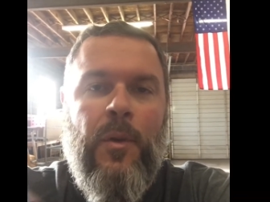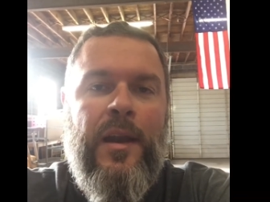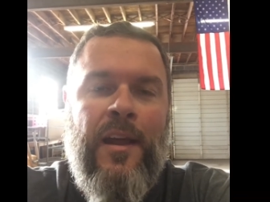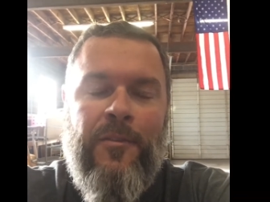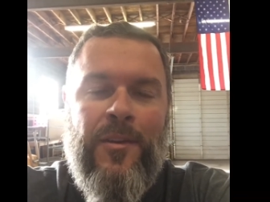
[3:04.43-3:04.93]

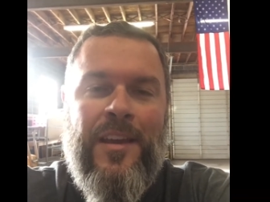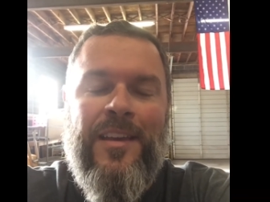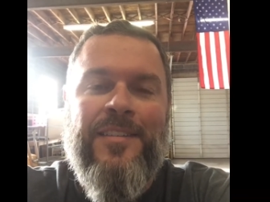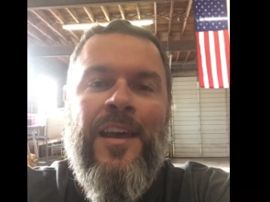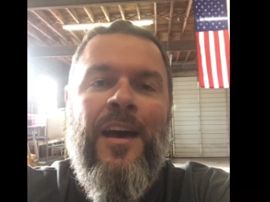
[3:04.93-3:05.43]
whatever it
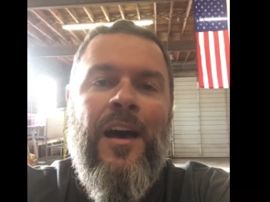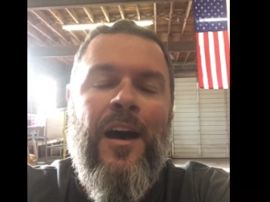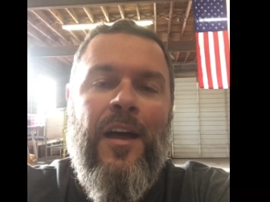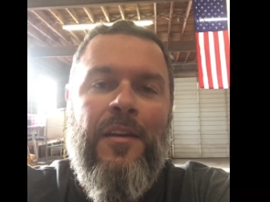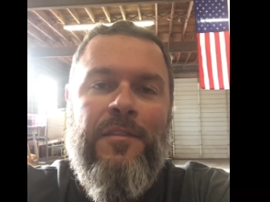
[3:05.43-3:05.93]
is
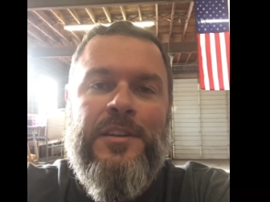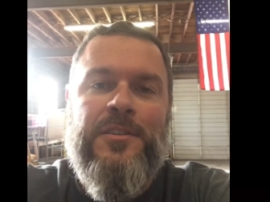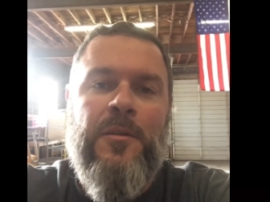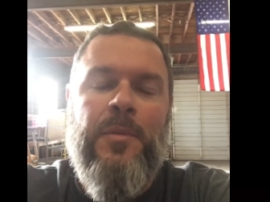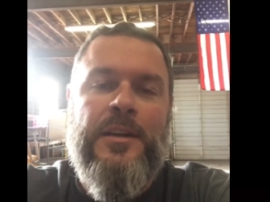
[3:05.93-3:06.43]
uh, that
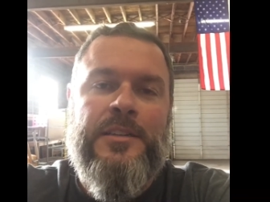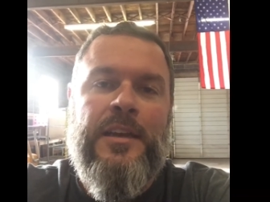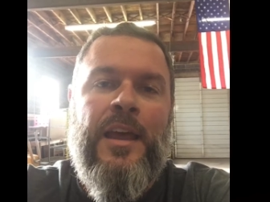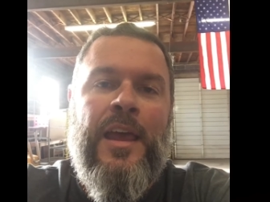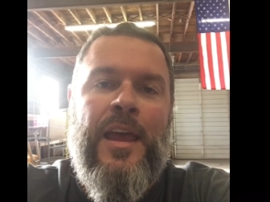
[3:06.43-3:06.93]
fits your
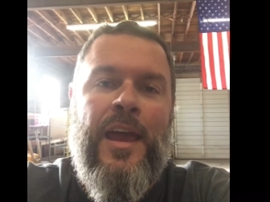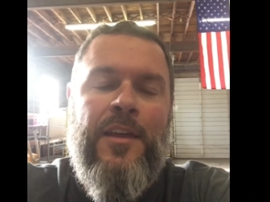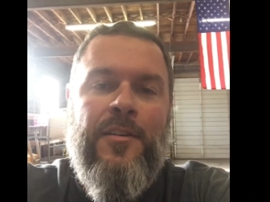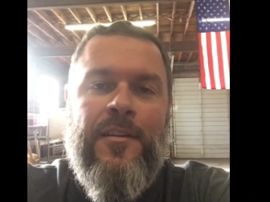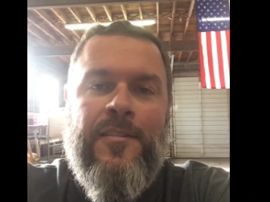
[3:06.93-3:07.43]
budget
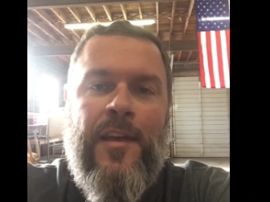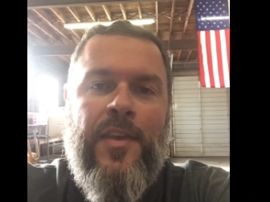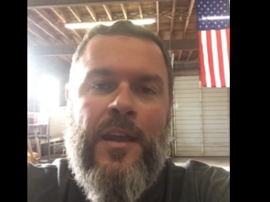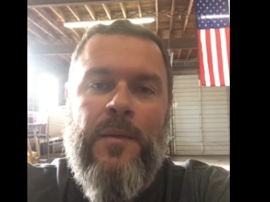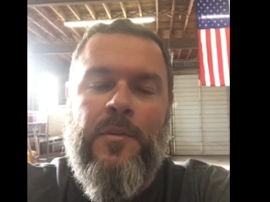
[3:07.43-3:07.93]
and you can set
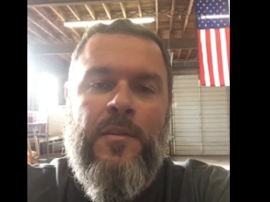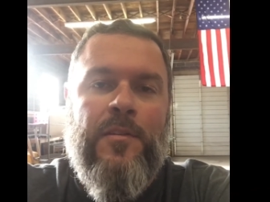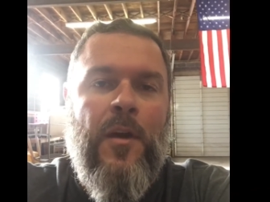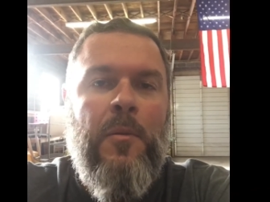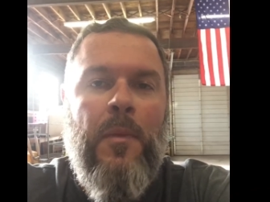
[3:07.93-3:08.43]
that up to
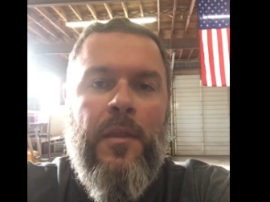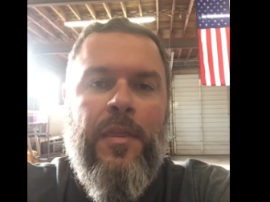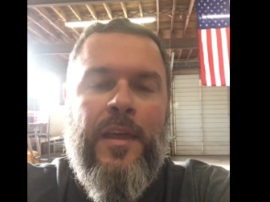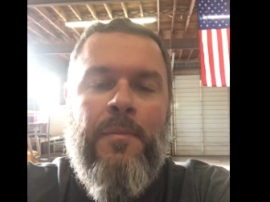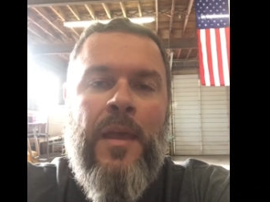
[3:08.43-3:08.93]
just go
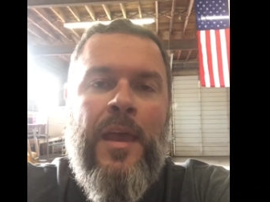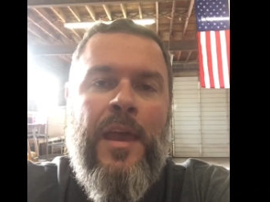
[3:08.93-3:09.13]
monthly